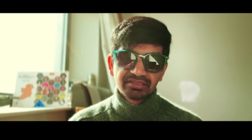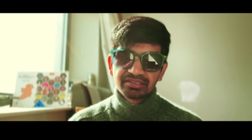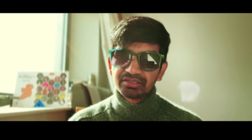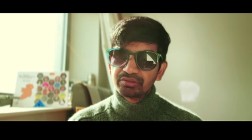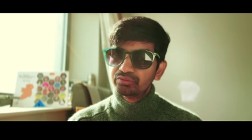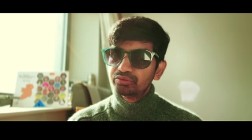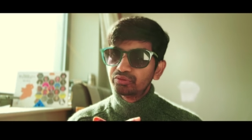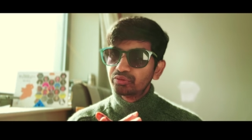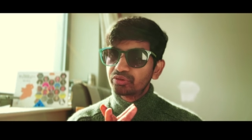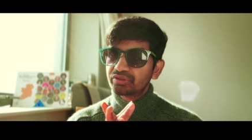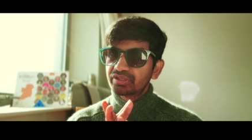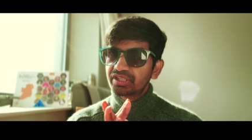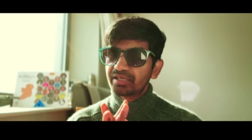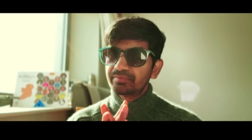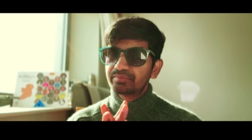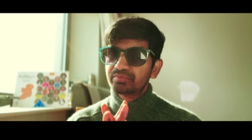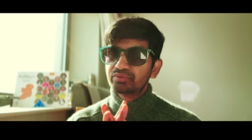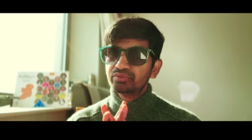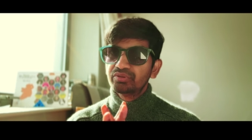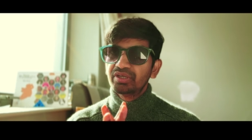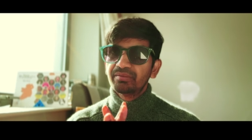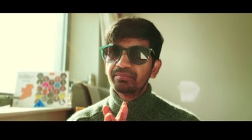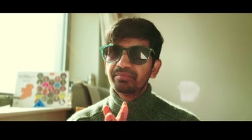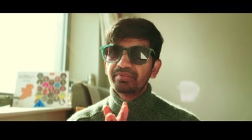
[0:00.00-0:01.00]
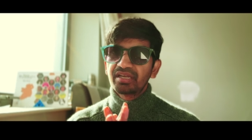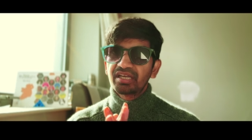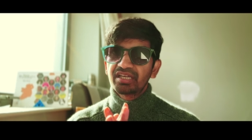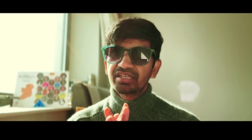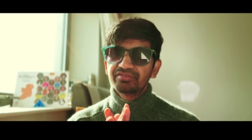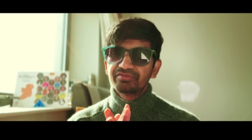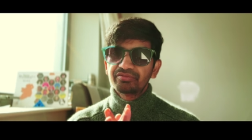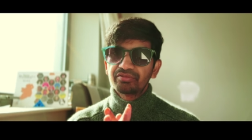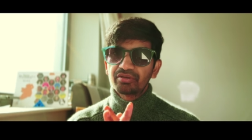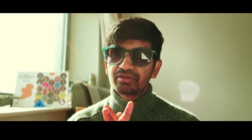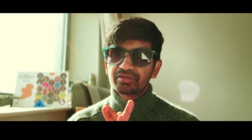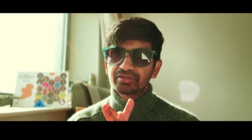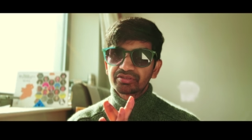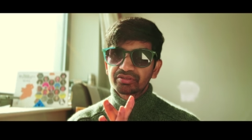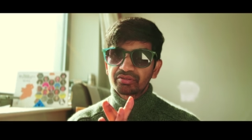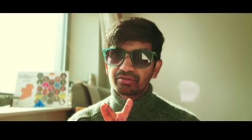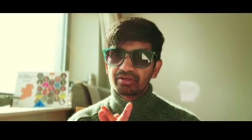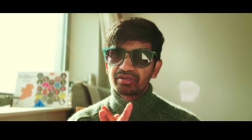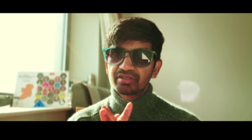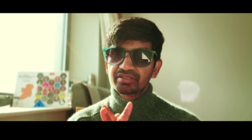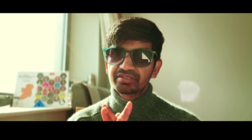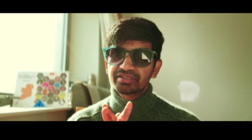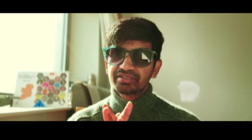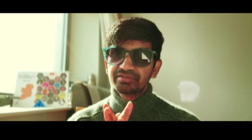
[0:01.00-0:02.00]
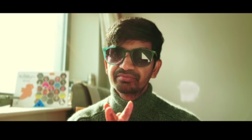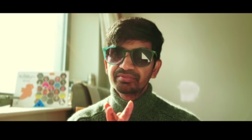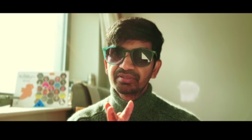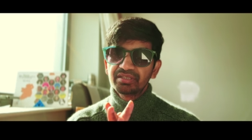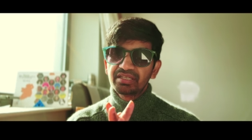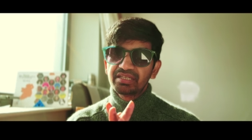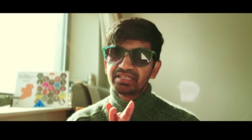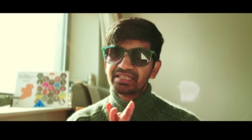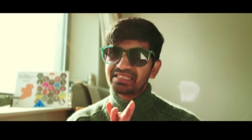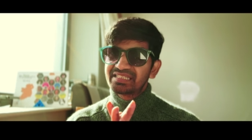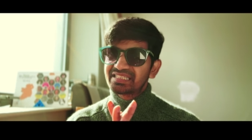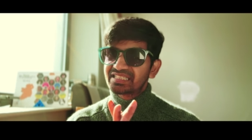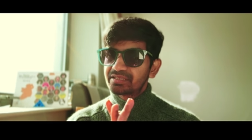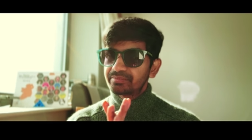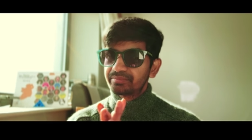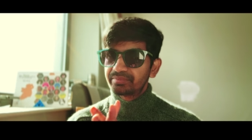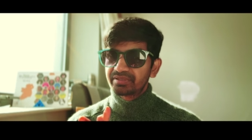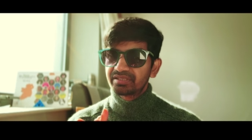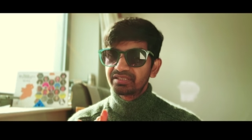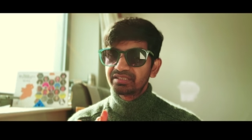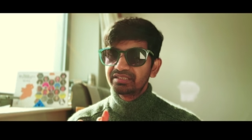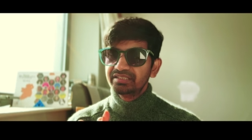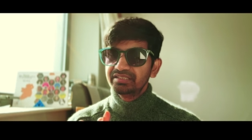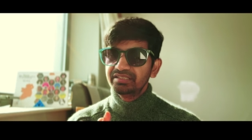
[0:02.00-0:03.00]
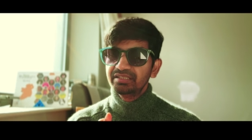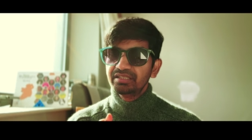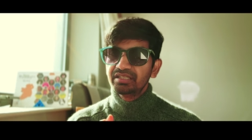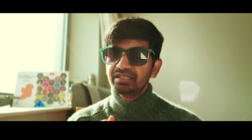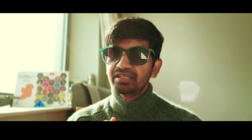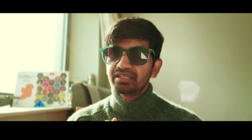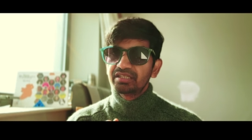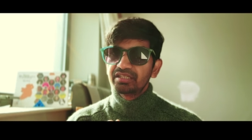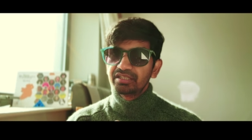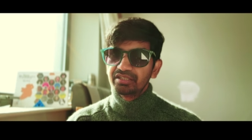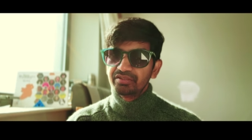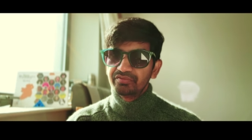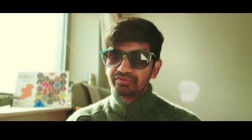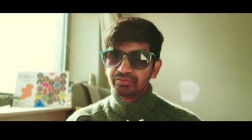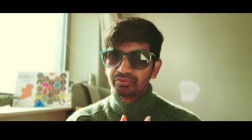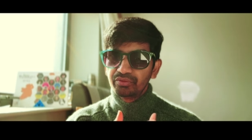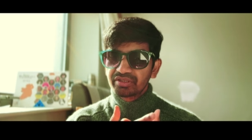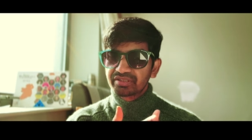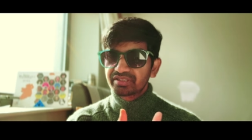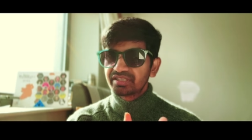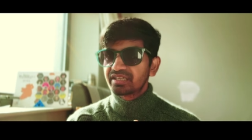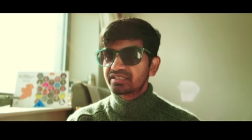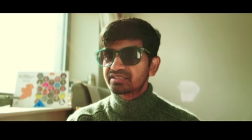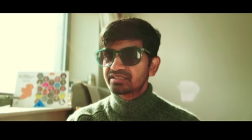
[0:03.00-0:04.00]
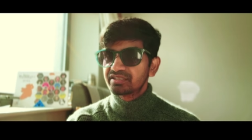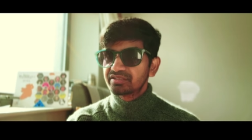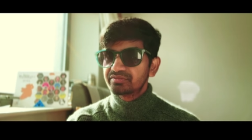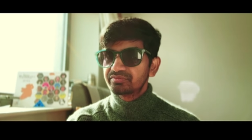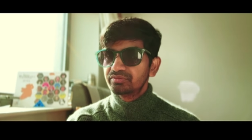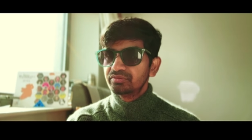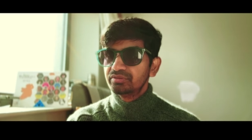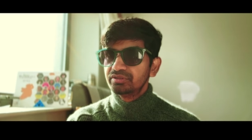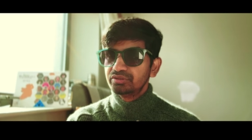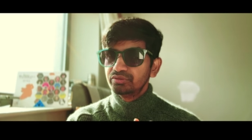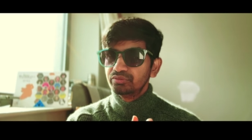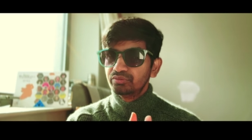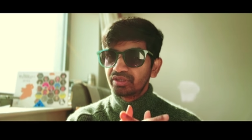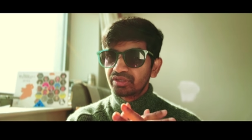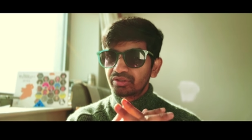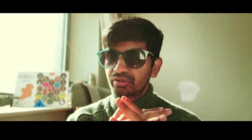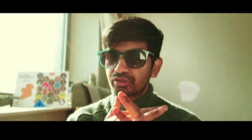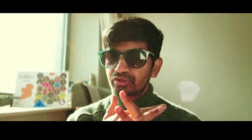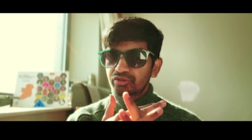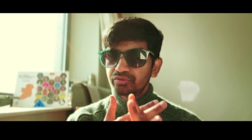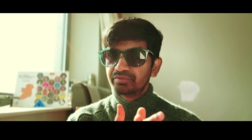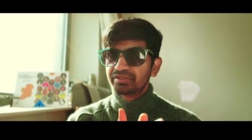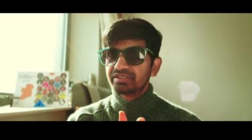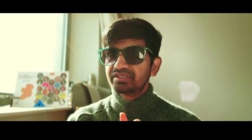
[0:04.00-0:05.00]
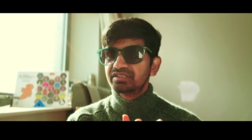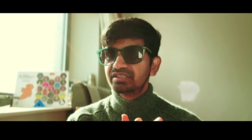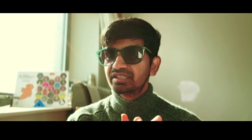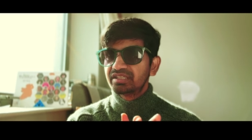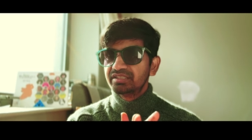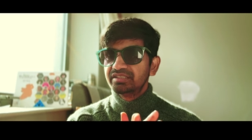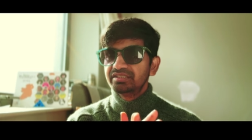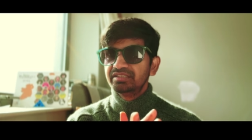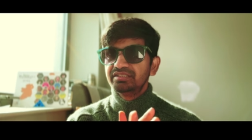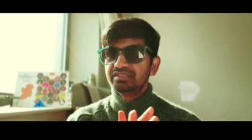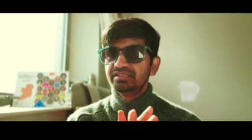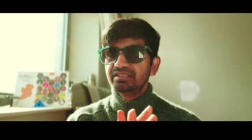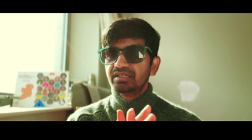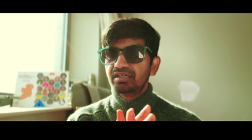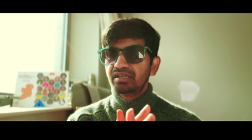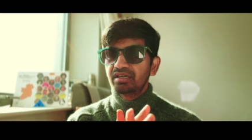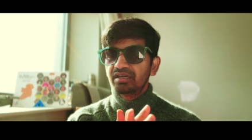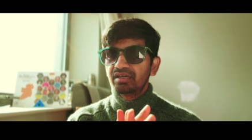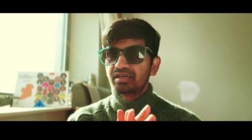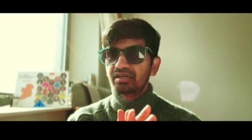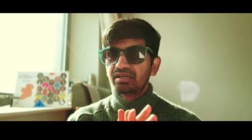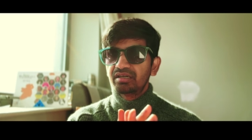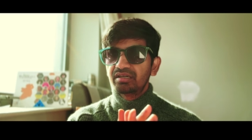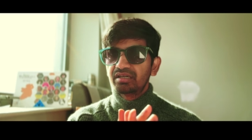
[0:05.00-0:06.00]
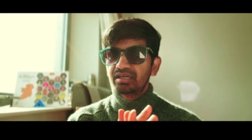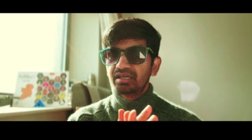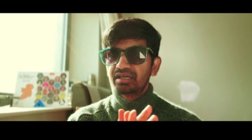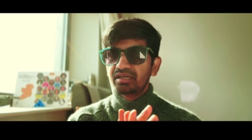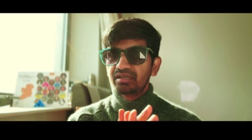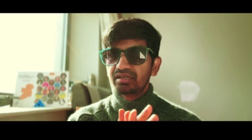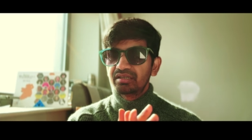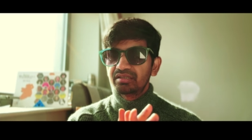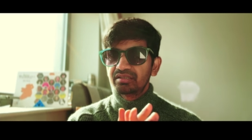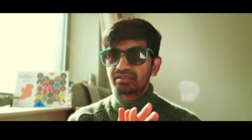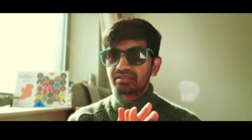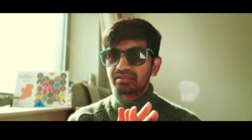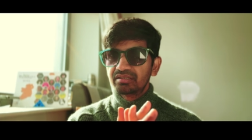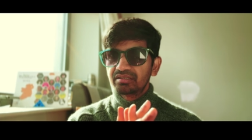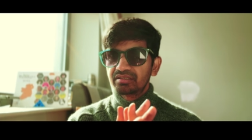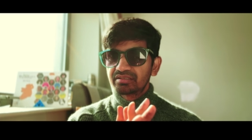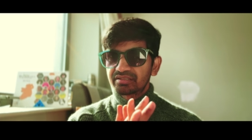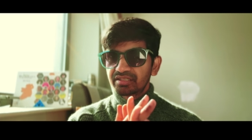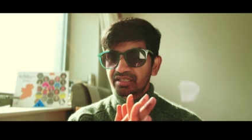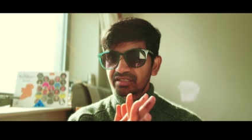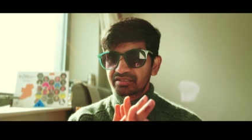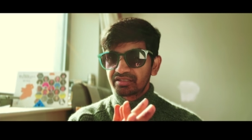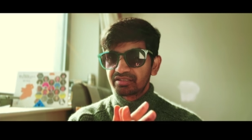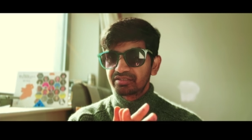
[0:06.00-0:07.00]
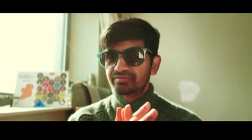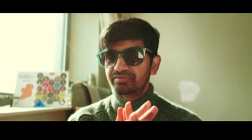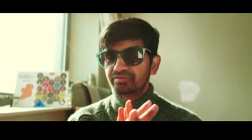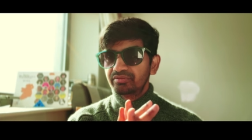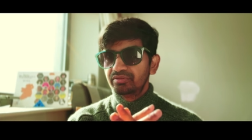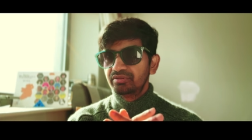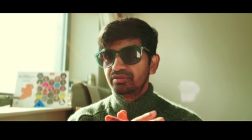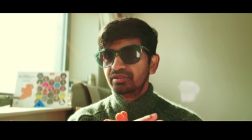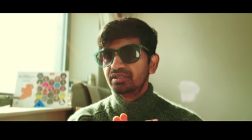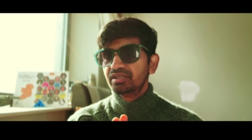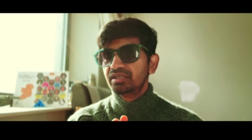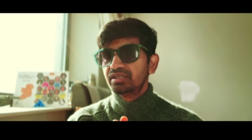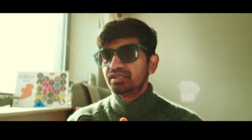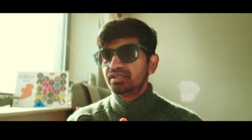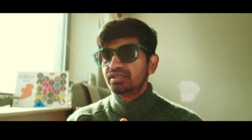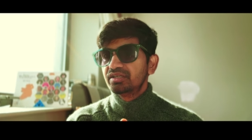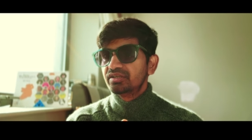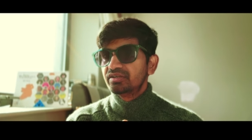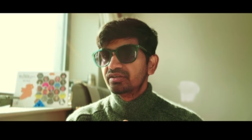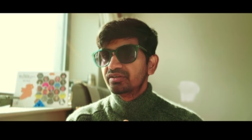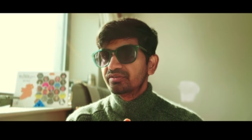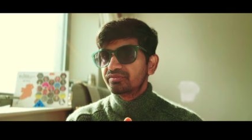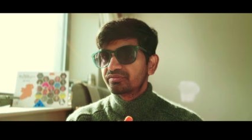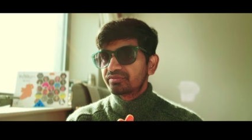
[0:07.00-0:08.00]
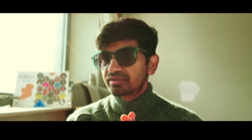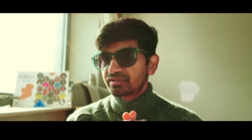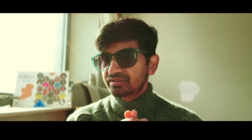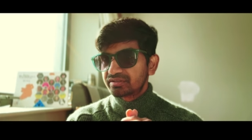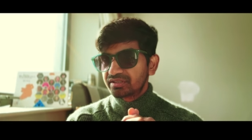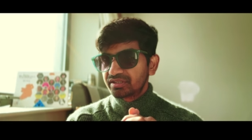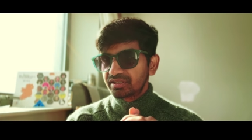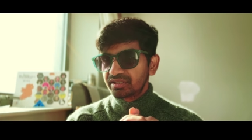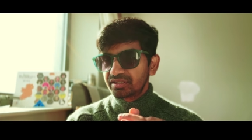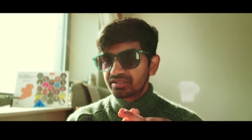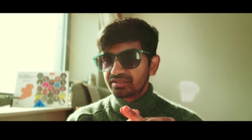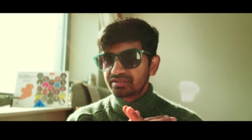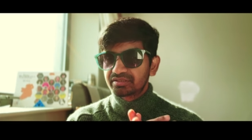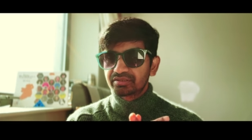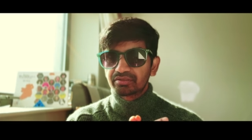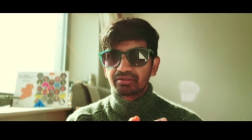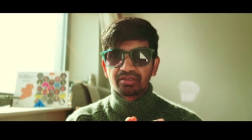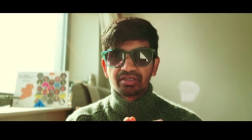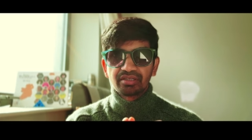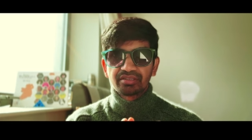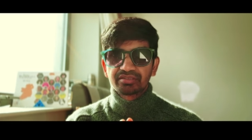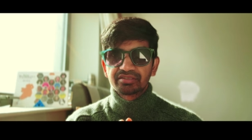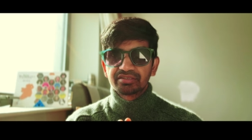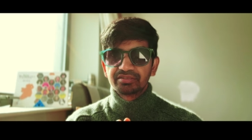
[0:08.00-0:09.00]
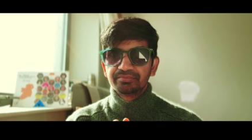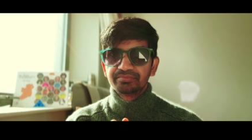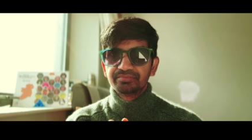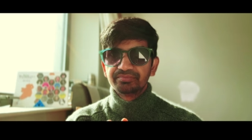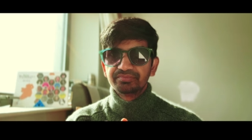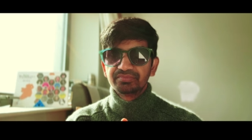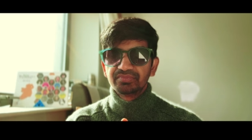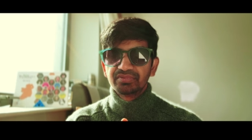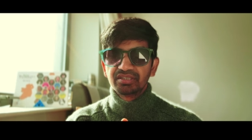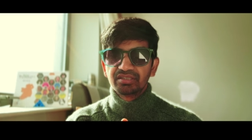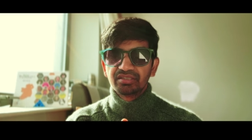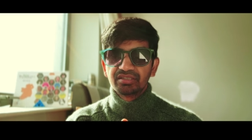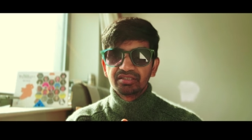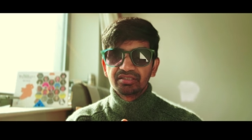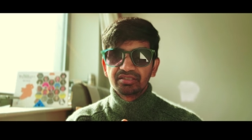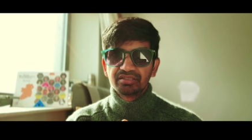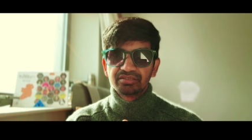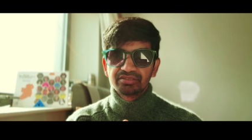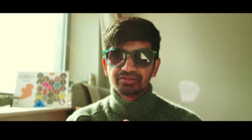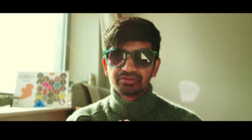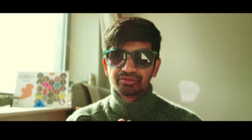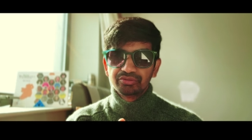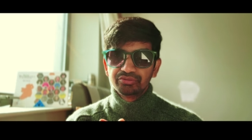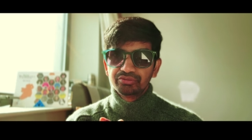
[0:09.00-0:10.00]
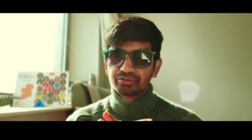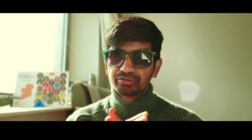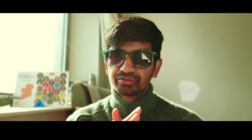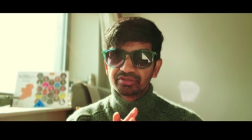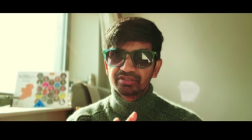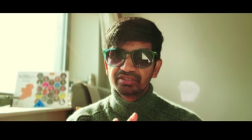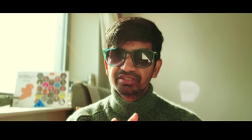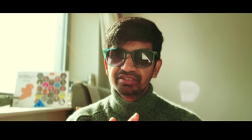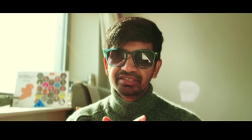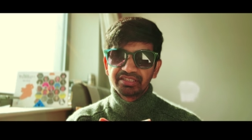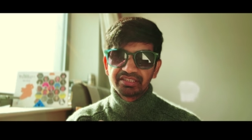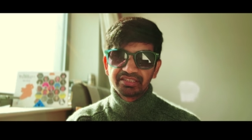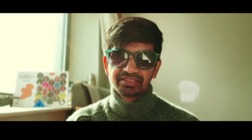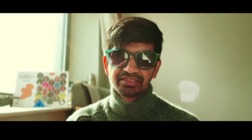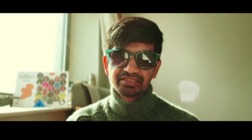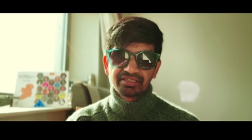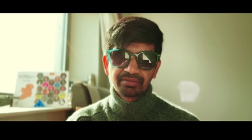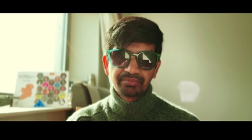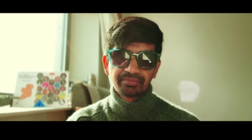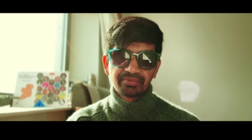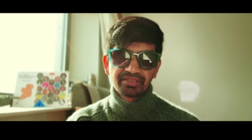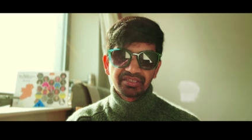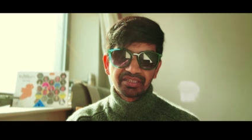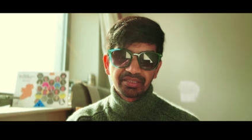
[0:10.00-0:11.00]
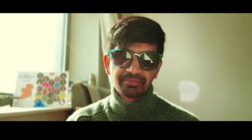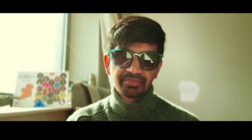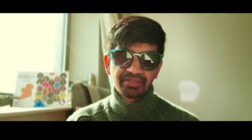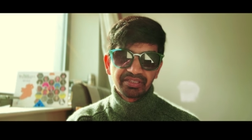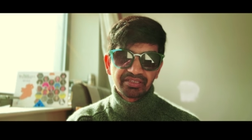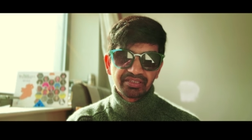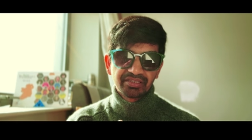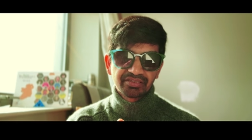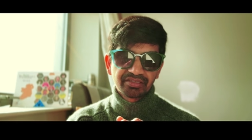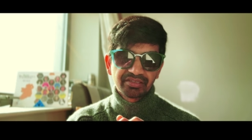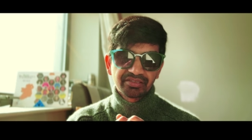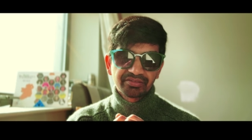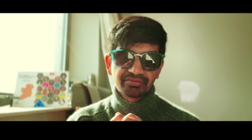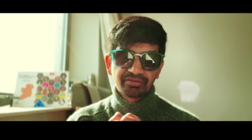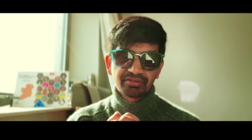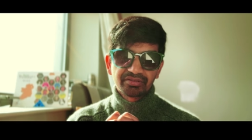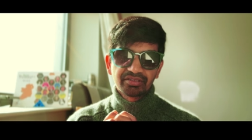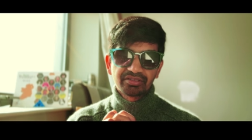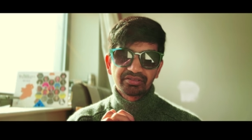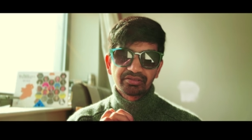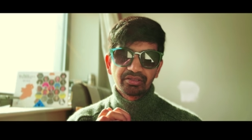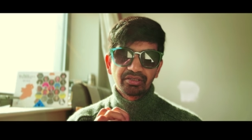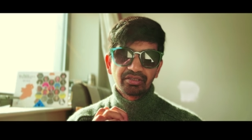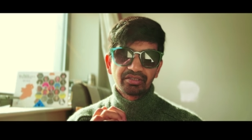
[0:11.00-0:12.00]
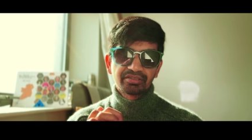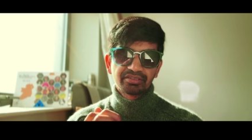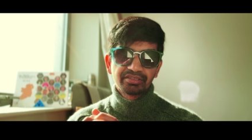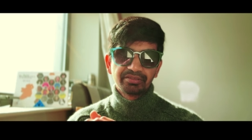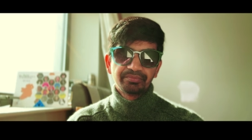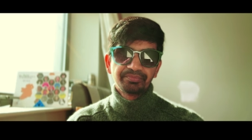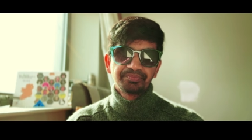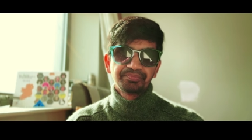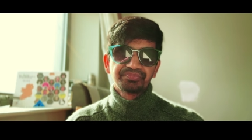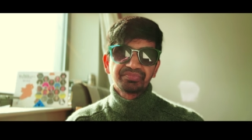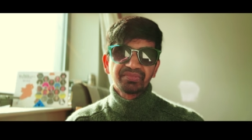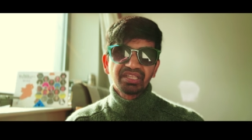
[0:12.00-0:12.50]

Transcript: you don't have to apply for scholarship separately. If you are successful, you are automatically successful for the scholarship, so you don't need any separate applications for the scholarship.